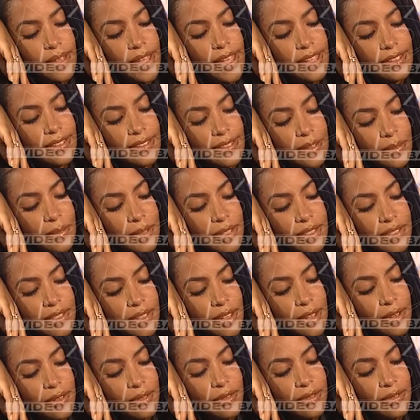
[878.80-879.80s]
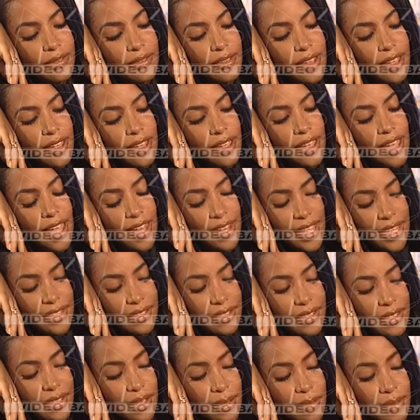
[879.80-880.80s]
see myself, I like
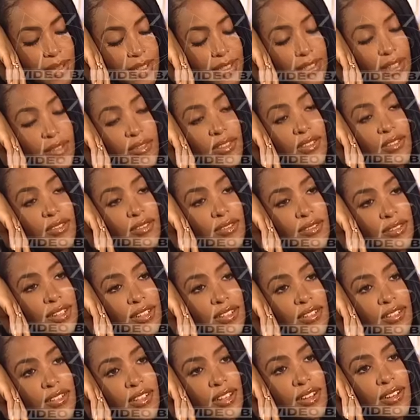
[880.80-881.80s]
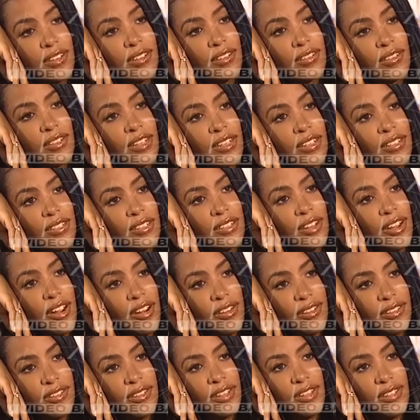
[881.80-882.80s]
to look at myself as a trendsetter, as an
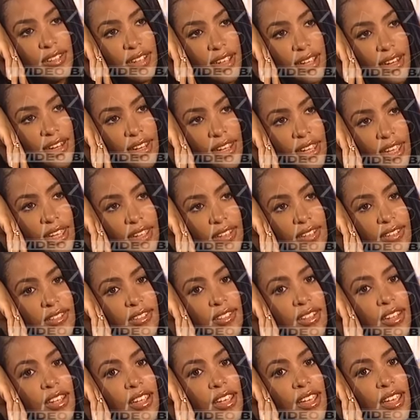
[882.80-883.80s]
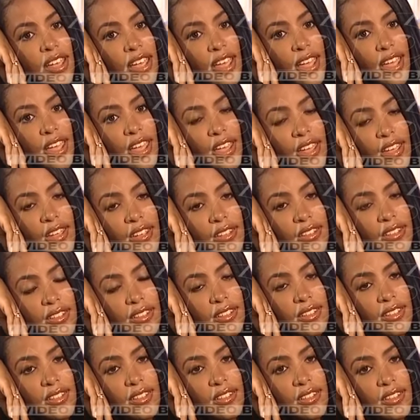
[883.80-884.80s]
artist that's cutting edge, and
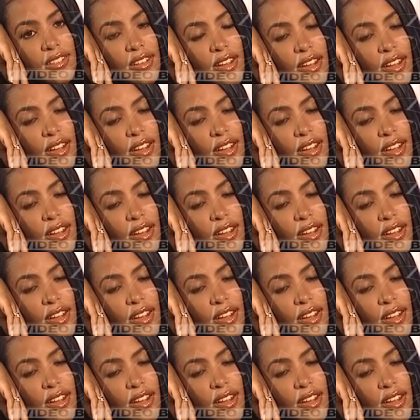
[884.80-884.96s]
just an